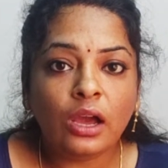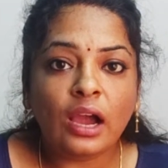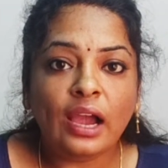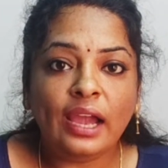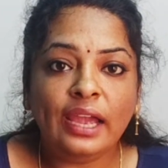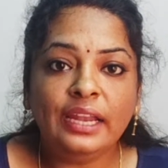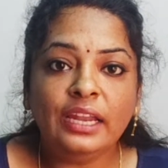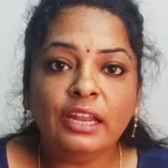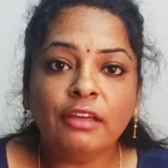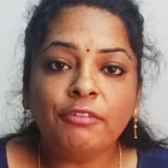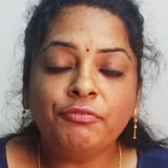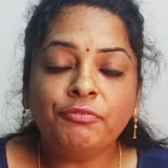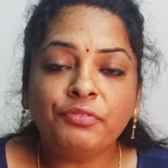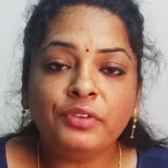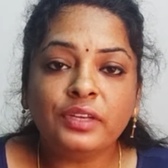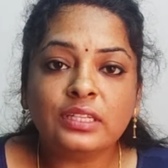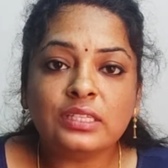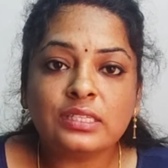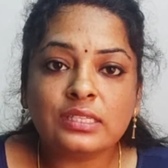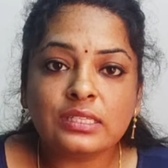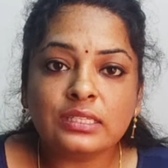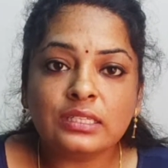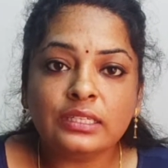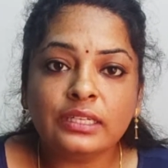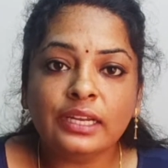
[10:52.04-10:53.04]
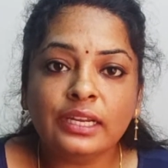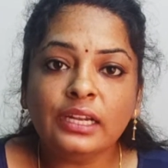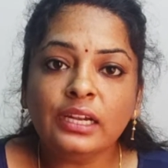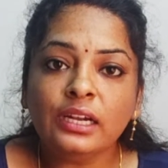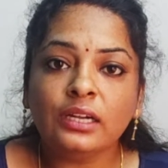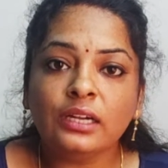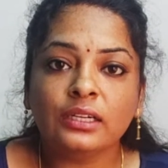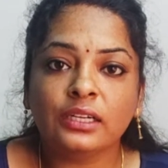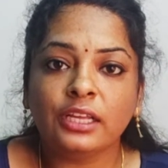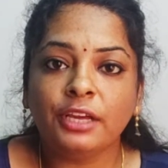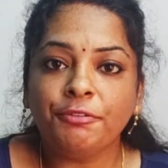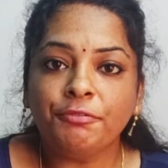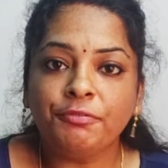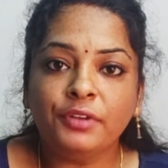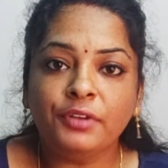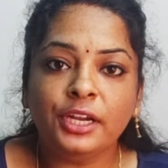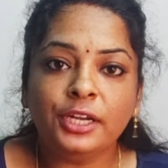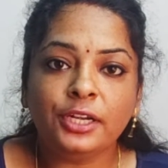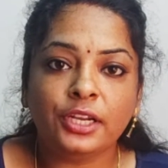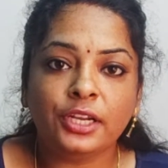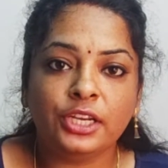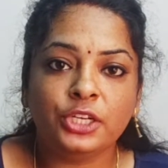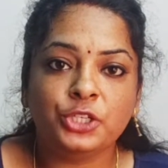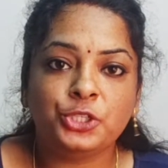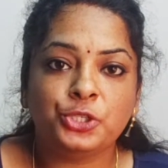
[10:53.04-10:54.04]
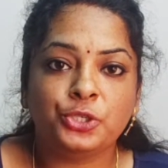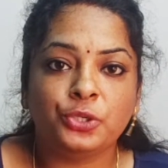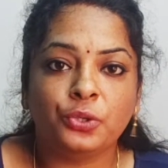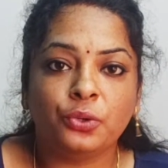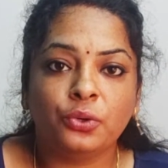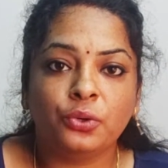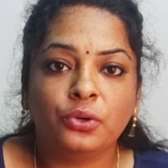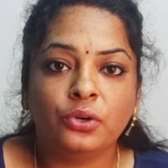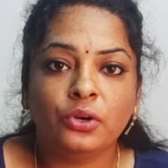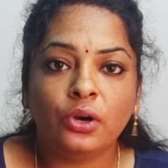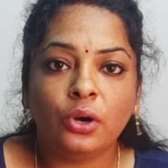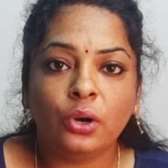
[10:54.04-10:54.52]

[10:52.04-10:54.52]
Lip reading: in a fixed and definite ratio.